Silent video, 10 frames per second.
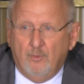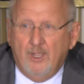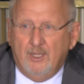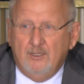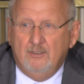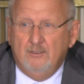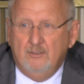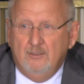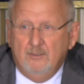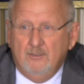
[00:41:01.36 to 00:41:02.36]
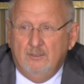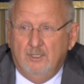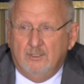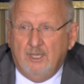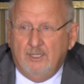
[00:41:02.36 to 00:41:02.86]
away
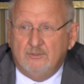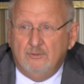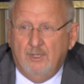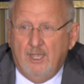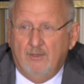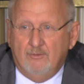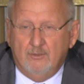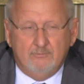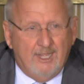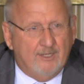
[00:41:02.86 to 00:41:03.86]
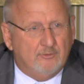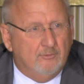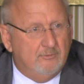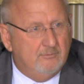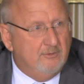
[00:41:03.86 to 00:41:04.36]
in case you have a
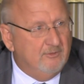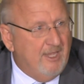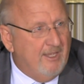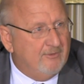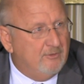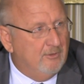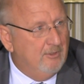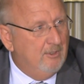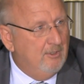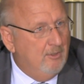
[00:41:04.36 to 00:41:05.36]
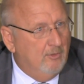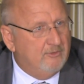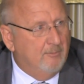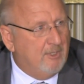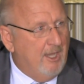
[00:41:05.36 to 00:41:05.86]
natural disaster or
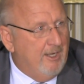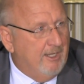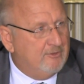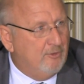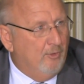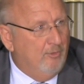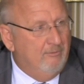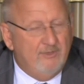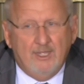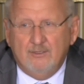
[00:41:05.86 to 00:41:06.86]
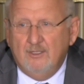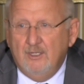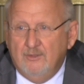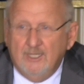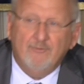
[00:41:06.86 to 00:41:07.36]
some kind of external event
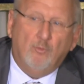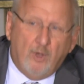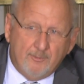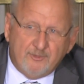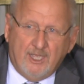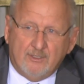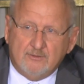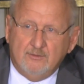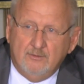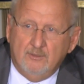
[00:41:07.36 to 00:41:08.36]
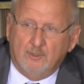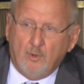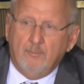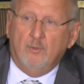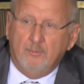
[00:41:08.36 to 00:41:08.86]
that even wipes out the
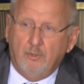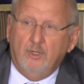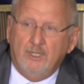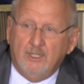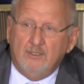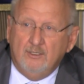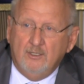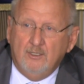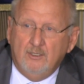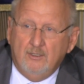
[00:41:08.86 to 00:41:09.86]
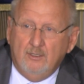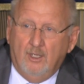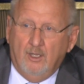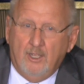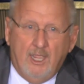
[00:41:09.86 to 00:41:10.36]
equipment we put in
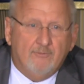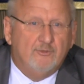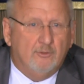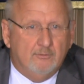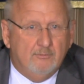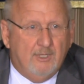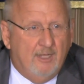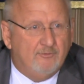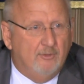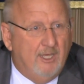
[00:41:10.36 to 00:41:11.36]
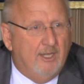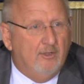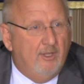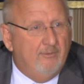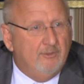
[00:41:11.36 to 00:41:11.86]
after
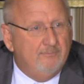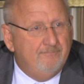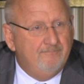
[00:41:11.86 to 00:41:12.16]
9/11.